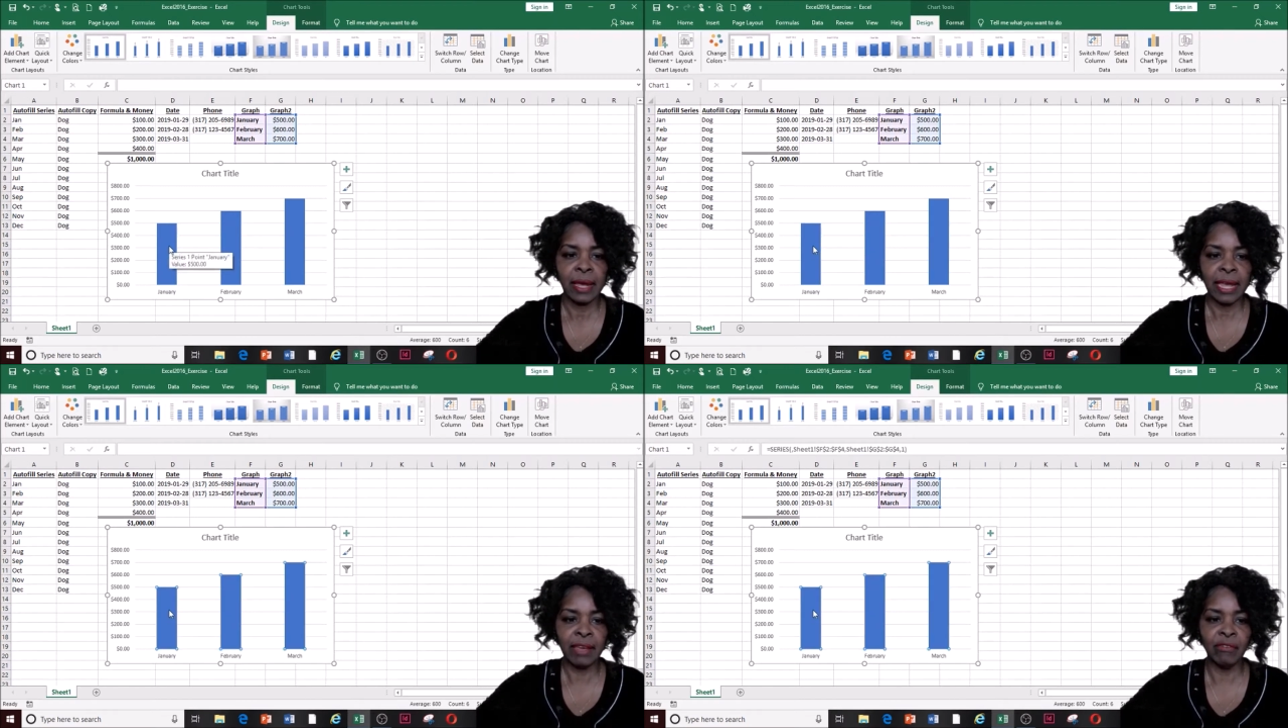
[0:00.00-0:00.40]

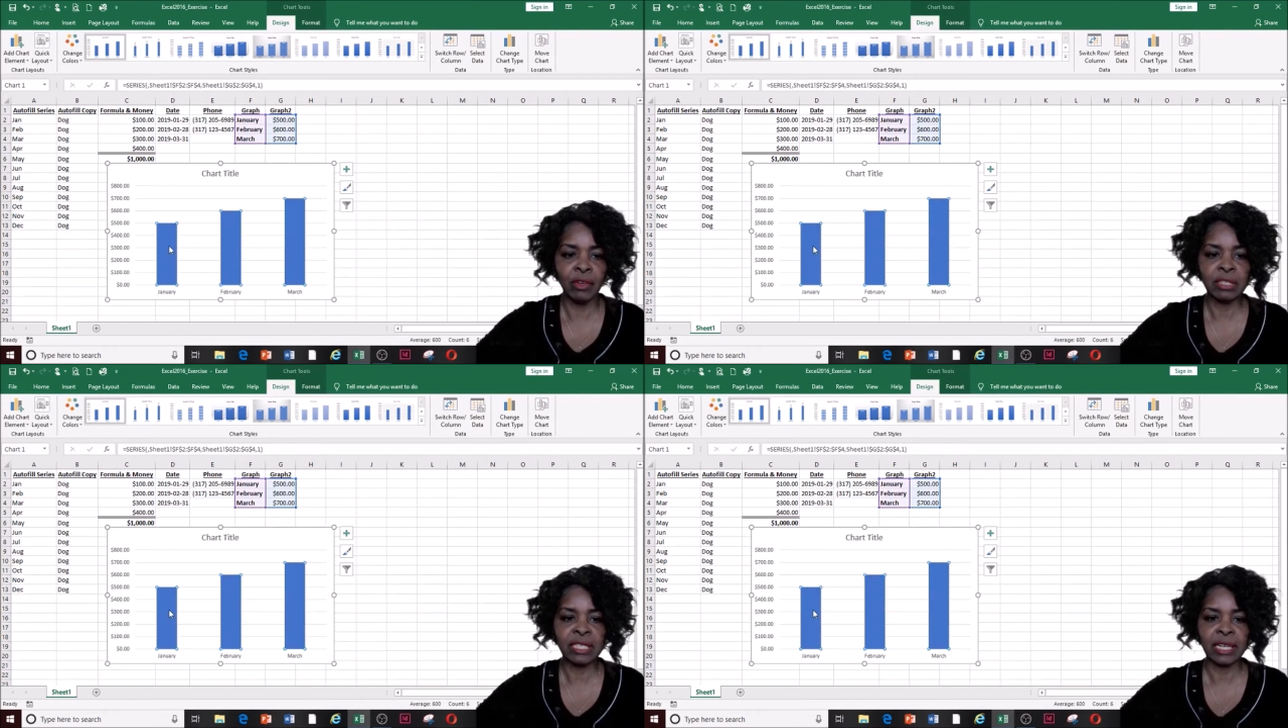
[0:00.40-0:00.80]
if
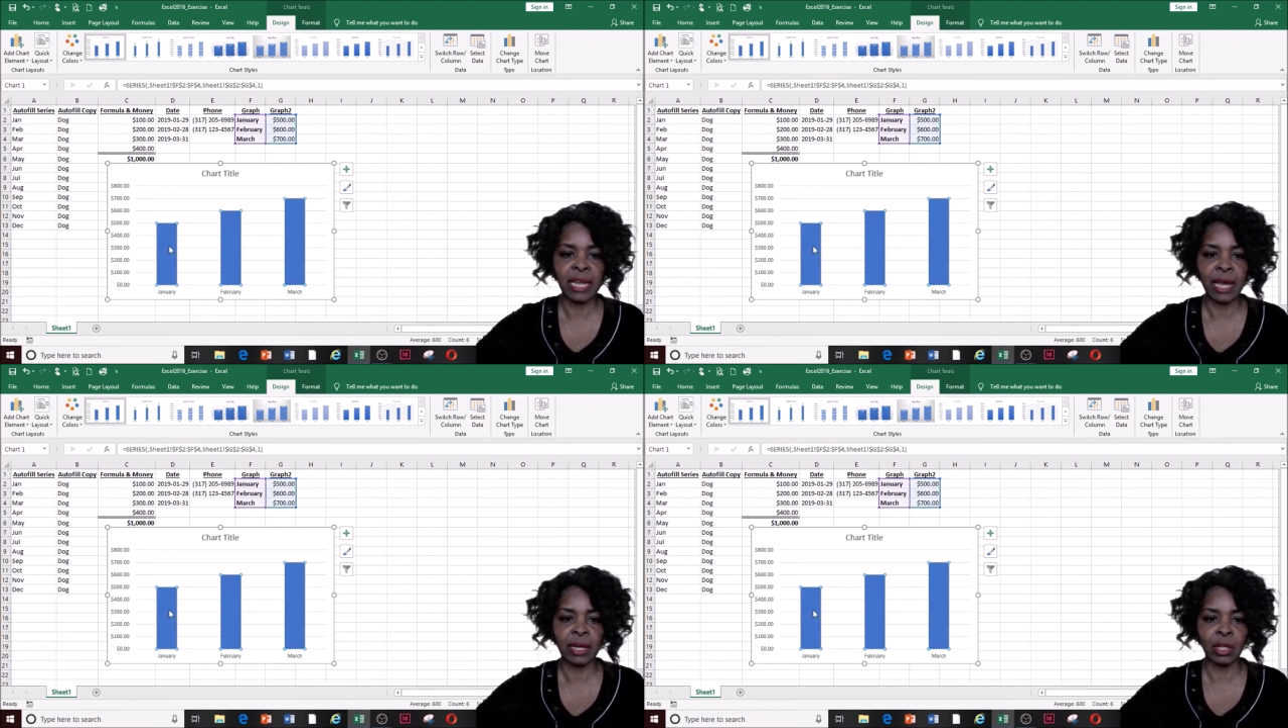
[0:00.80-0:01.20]
you
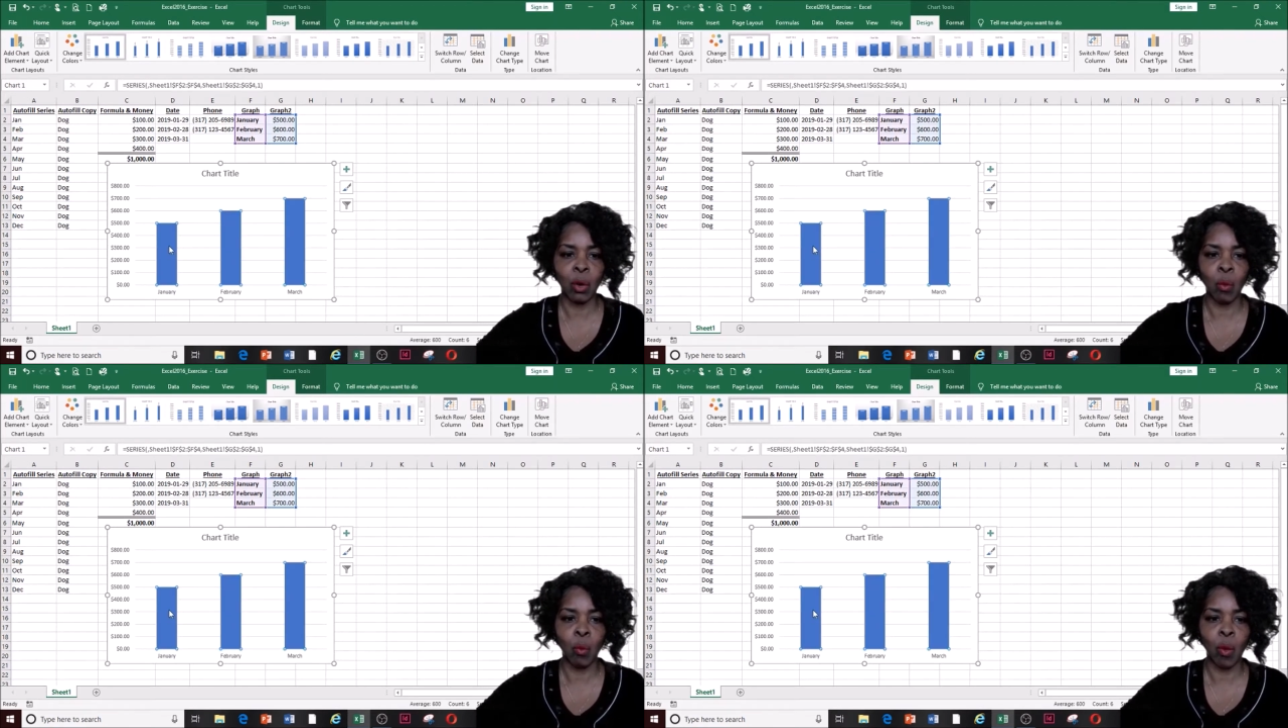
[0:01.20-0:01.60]
select
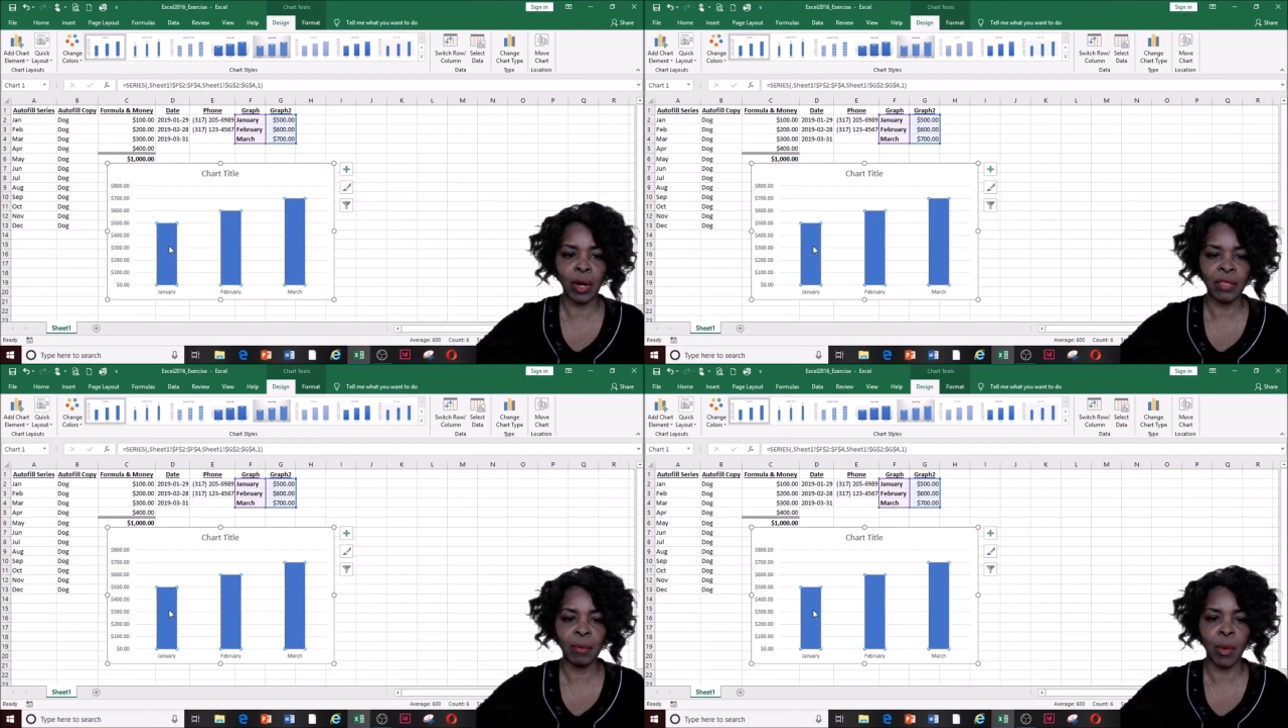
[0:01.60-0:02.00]
one
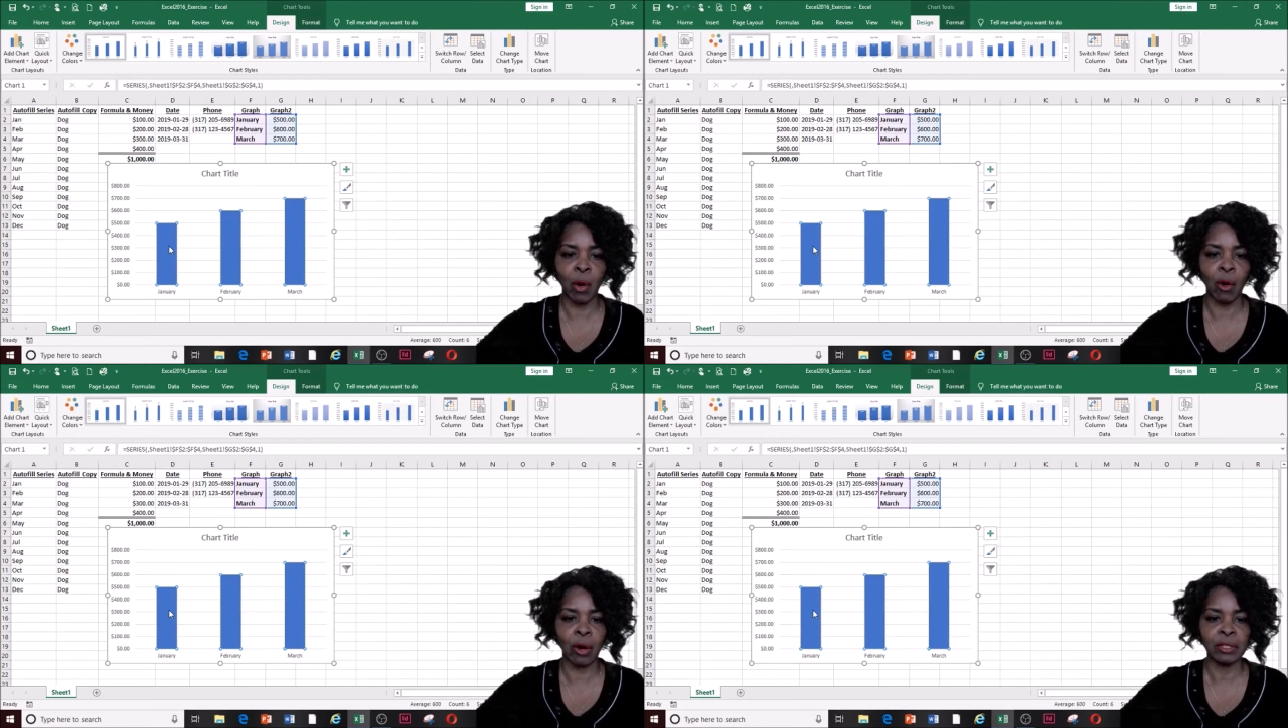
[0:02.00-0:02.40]
of the
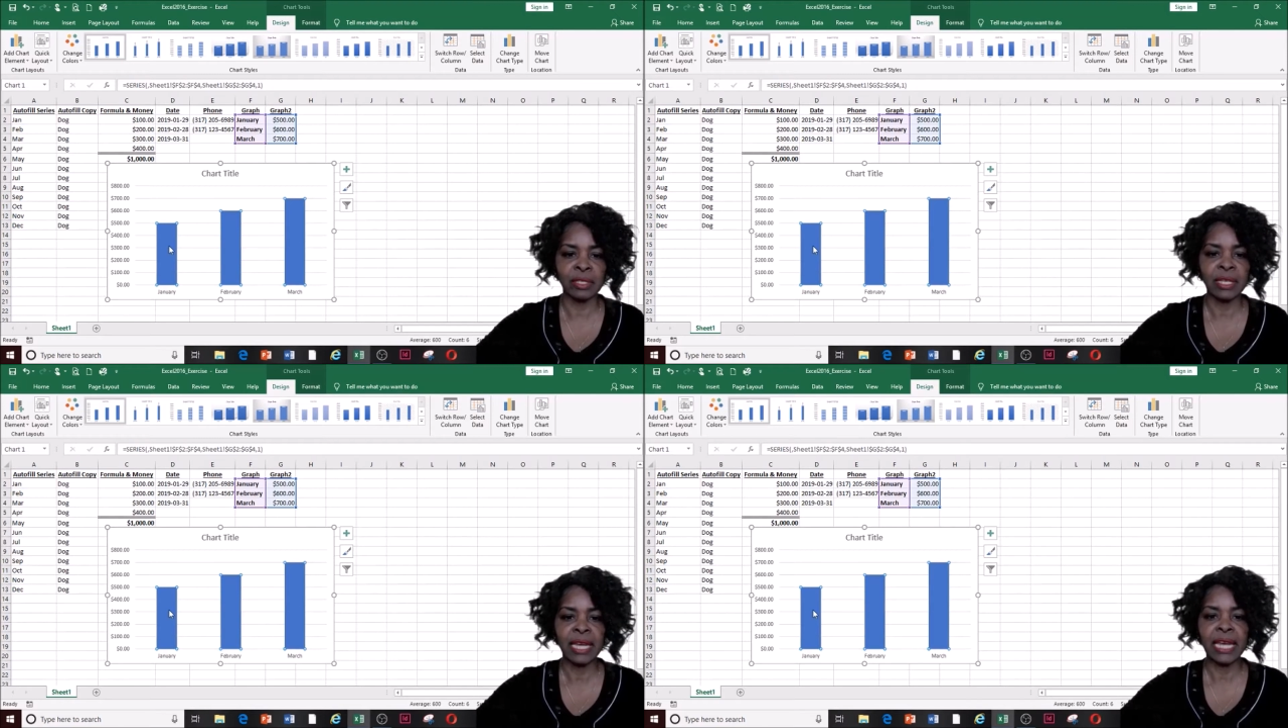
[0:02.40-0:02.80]
bars,